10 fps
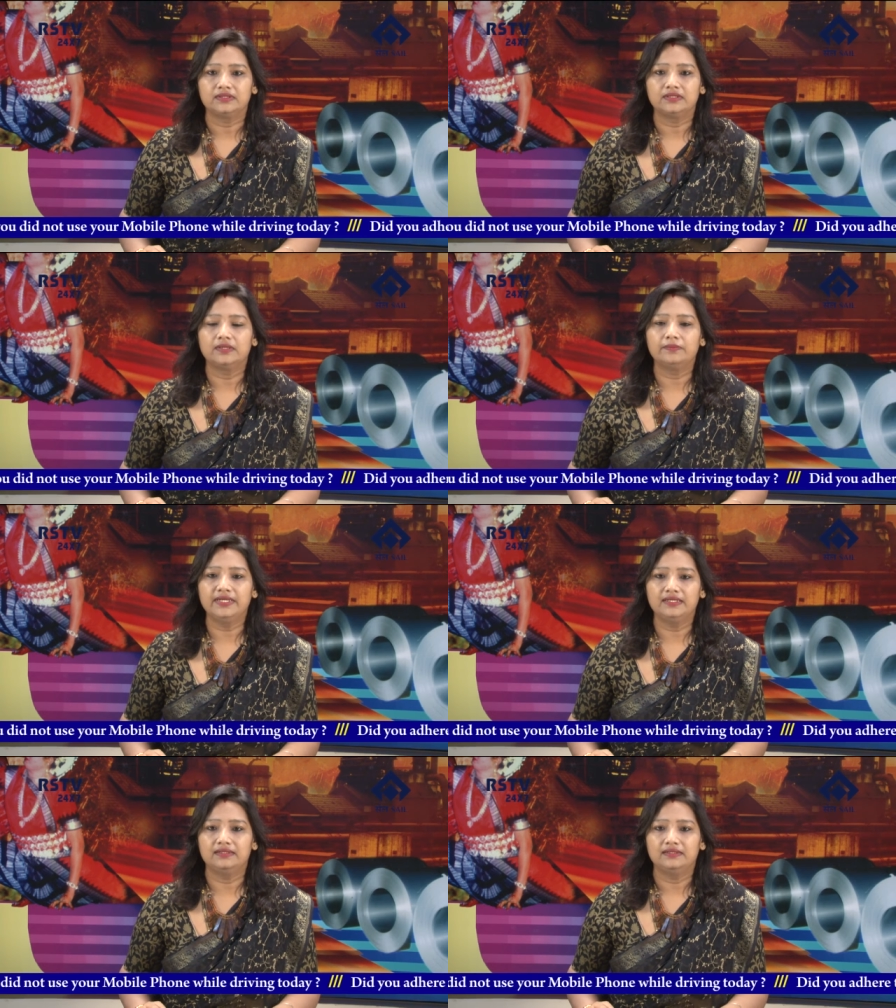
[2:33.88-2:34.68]
The
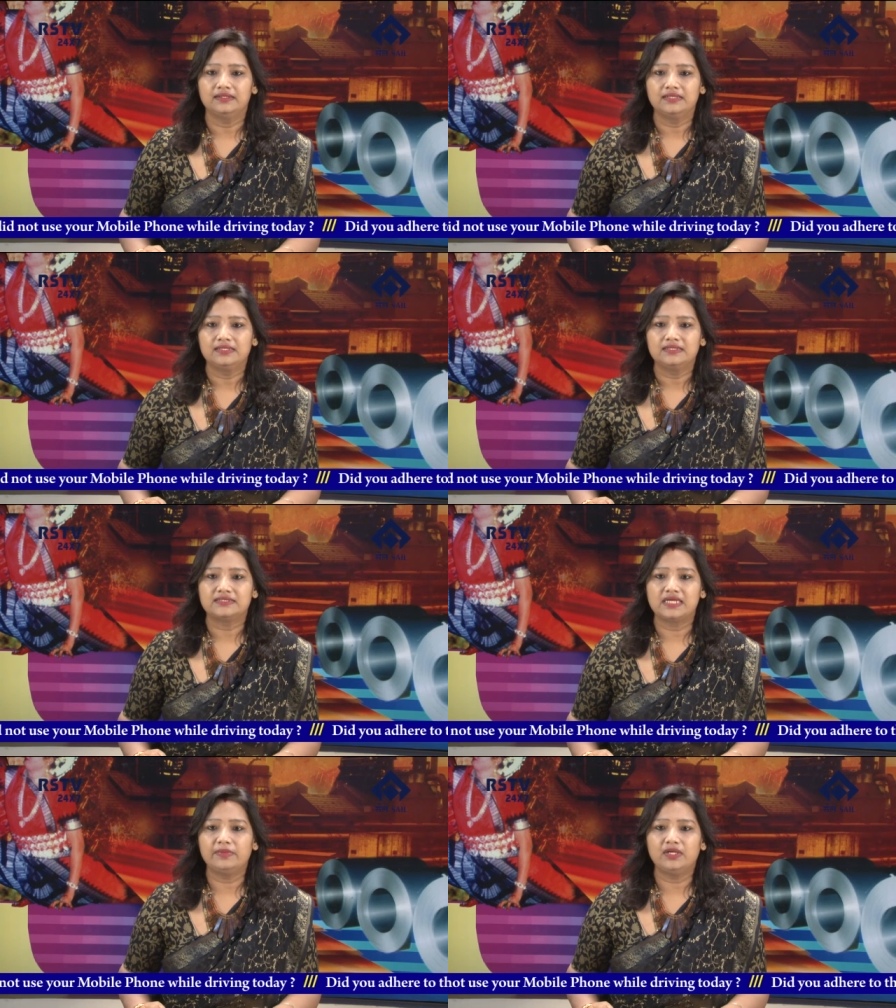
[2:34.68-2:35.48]
mill
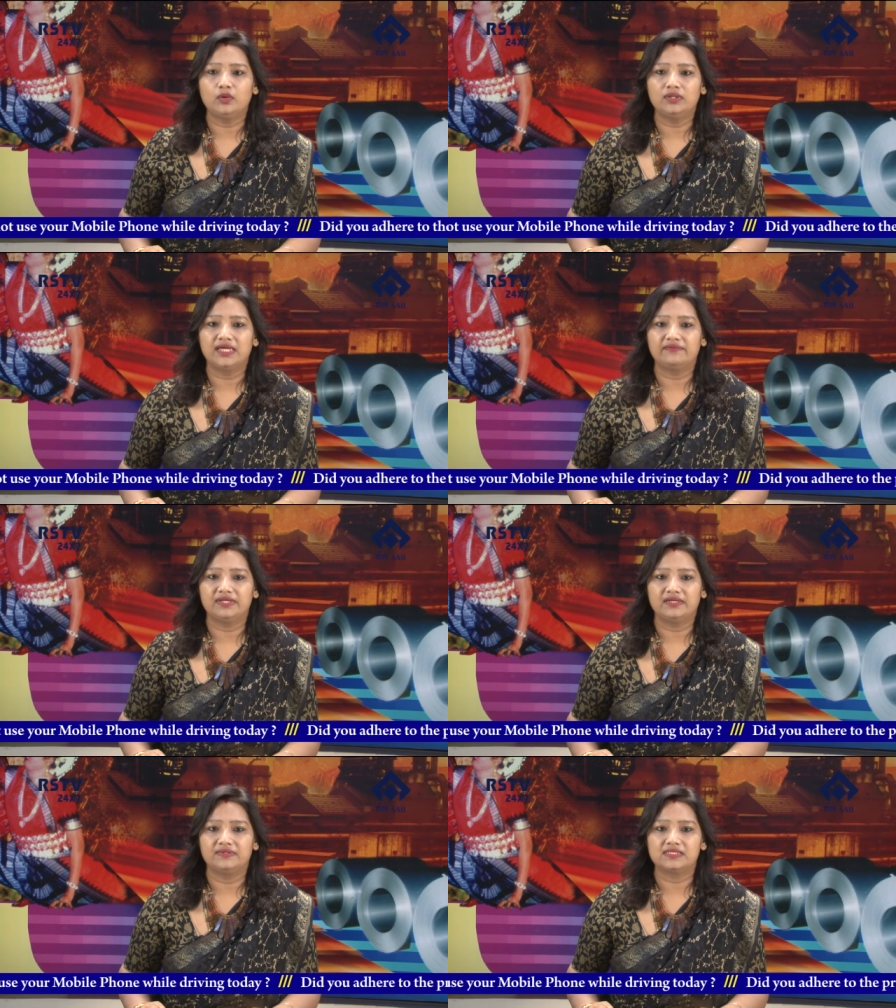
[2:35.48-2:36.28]
semi-rolled the
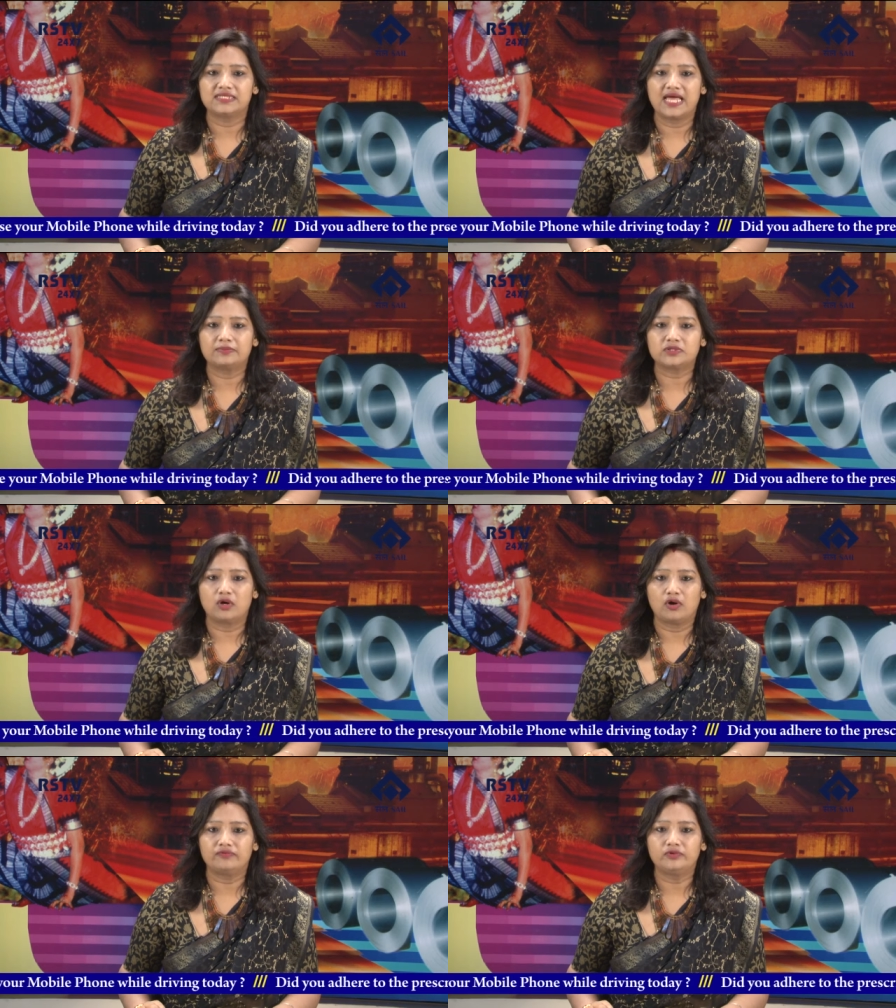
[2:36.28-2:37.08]
available slabs
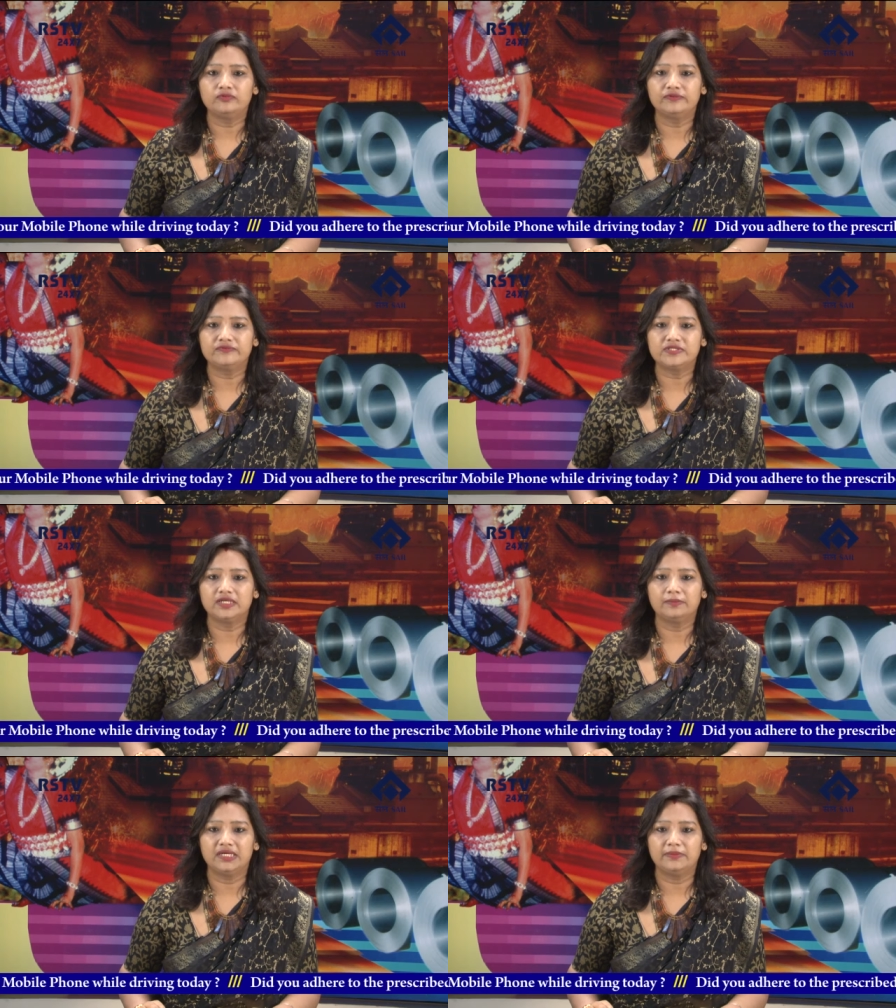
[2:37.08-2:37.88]
of
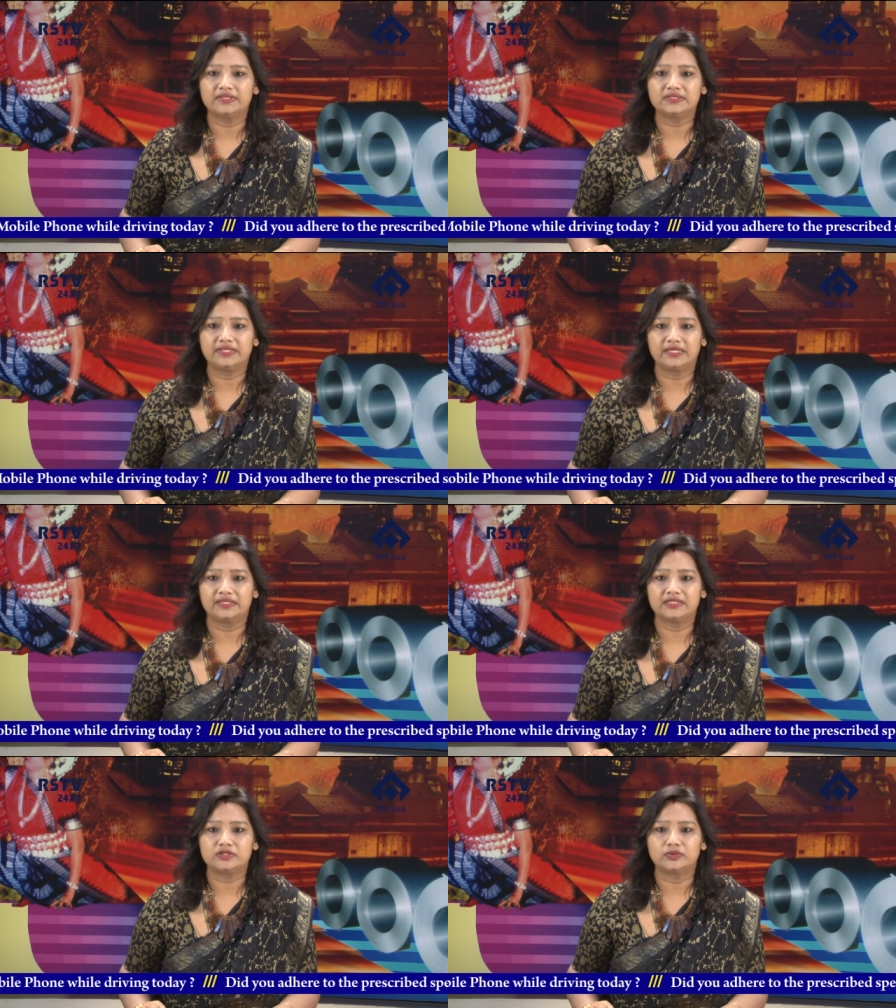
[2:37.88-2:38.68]
250 mm
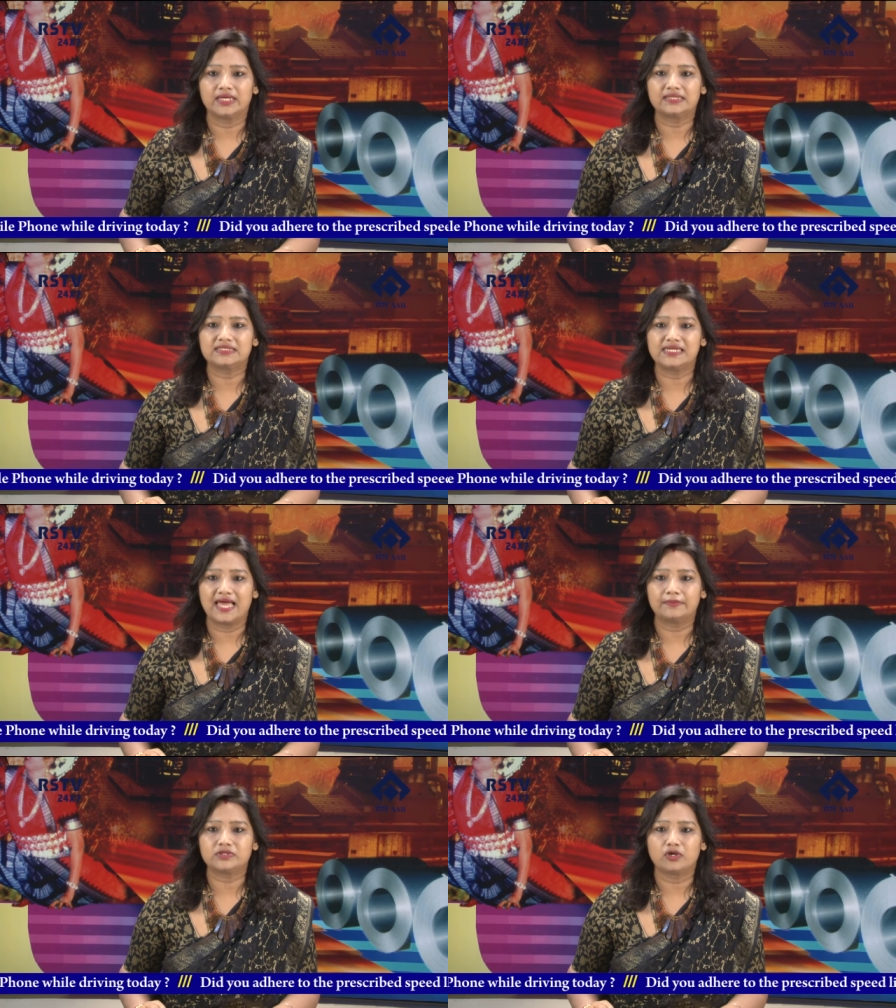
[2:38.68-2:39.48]
thickness to get
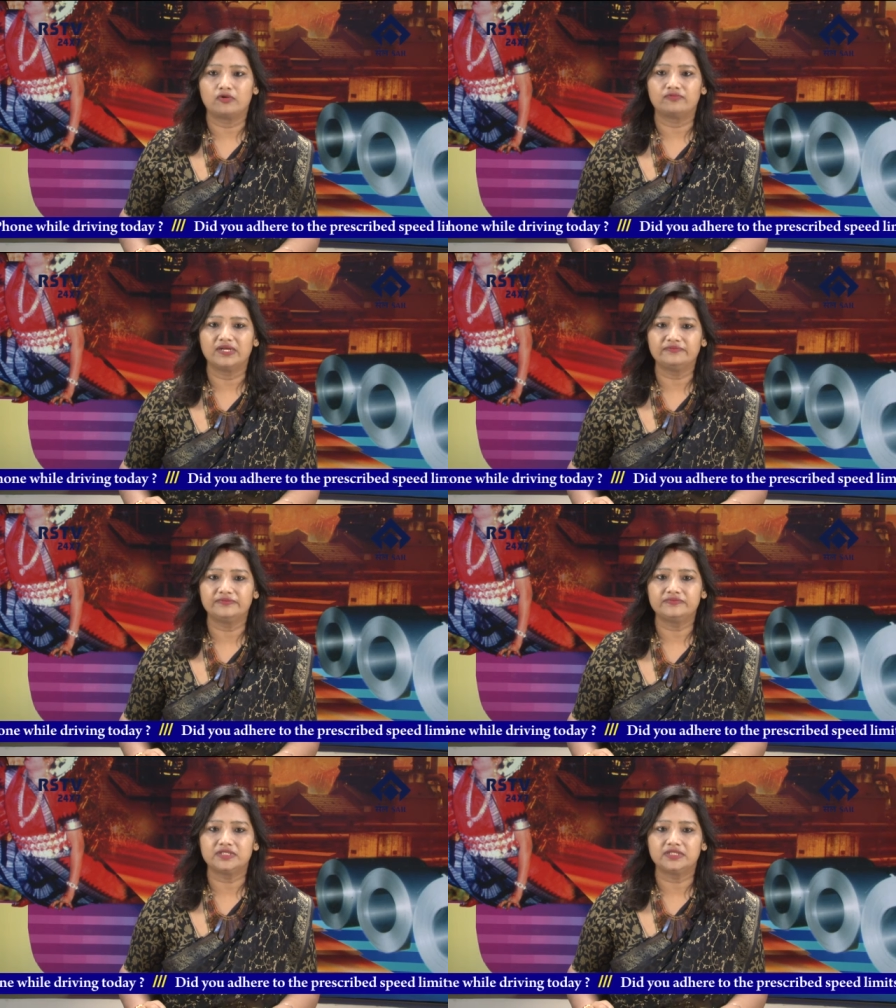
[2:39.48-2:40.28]
slabs of
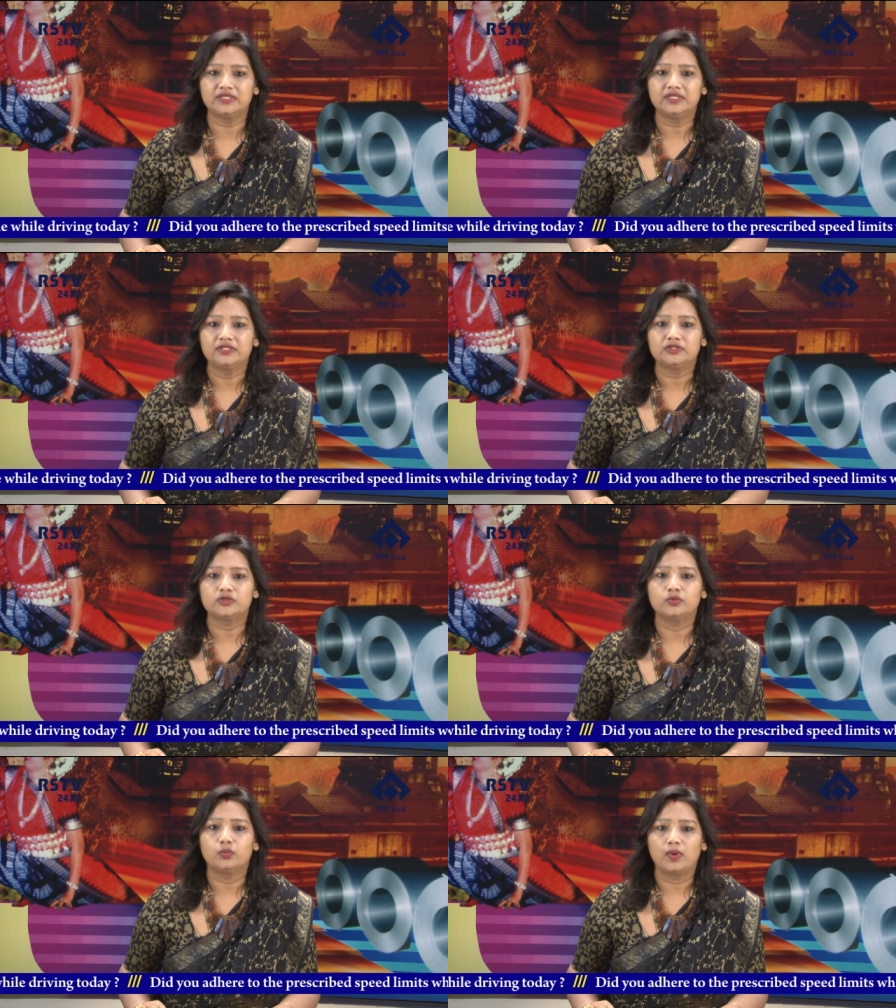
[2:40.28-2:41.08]
150
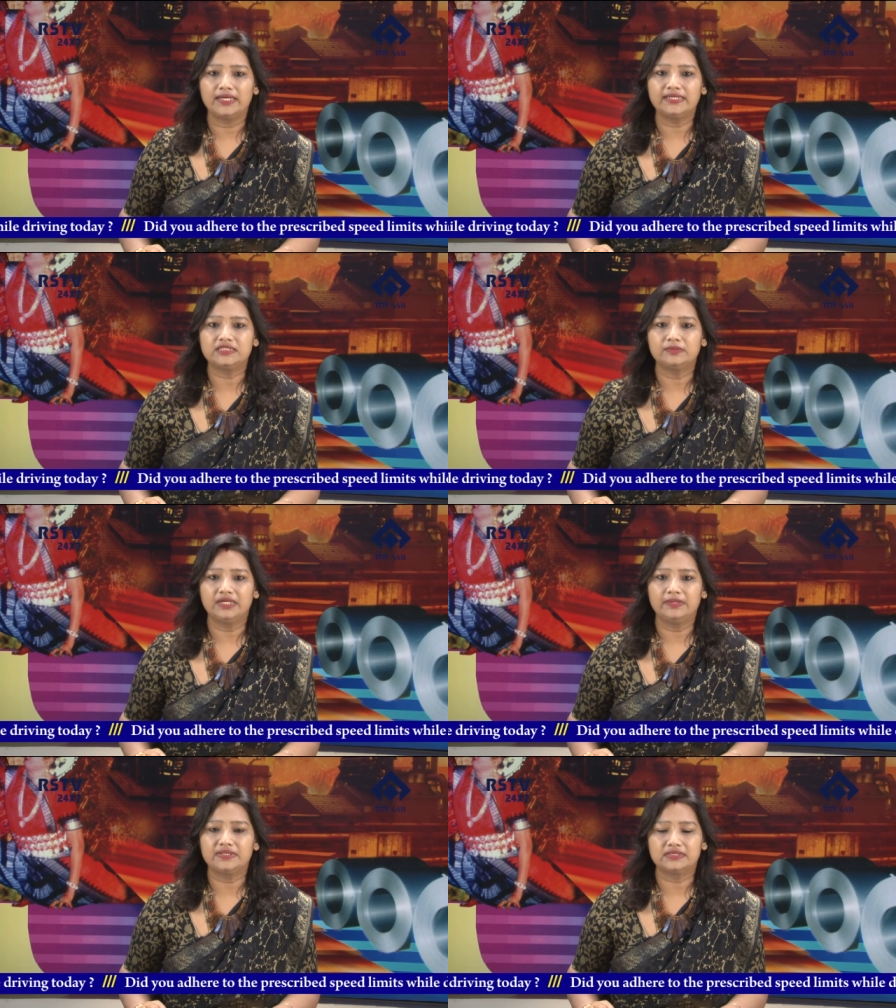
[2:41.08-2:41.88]
to 180
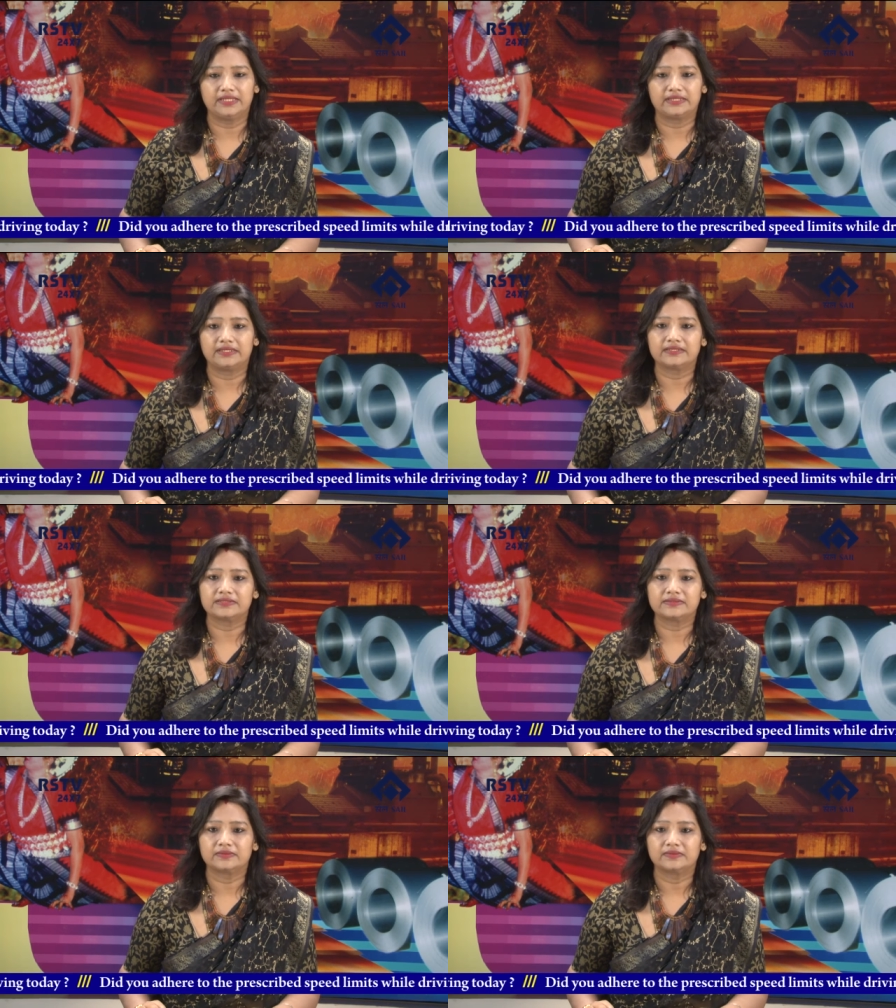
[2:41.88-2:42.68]
mm
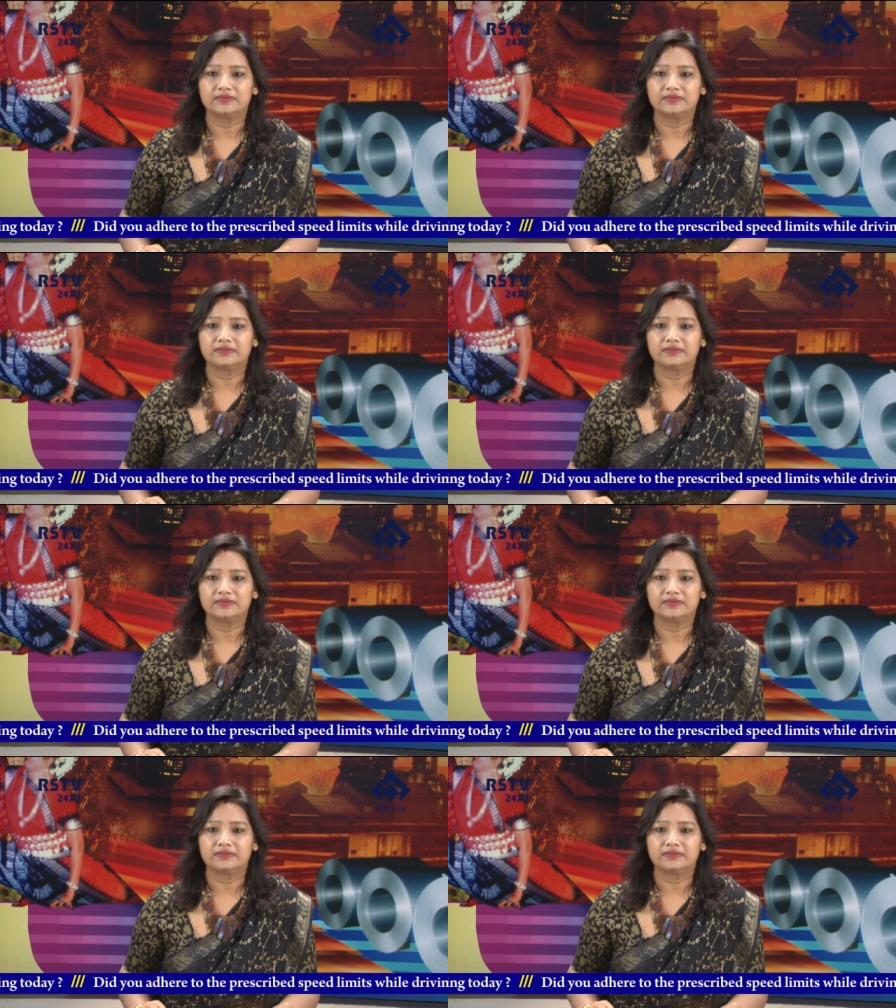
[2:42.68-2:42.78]
thickness.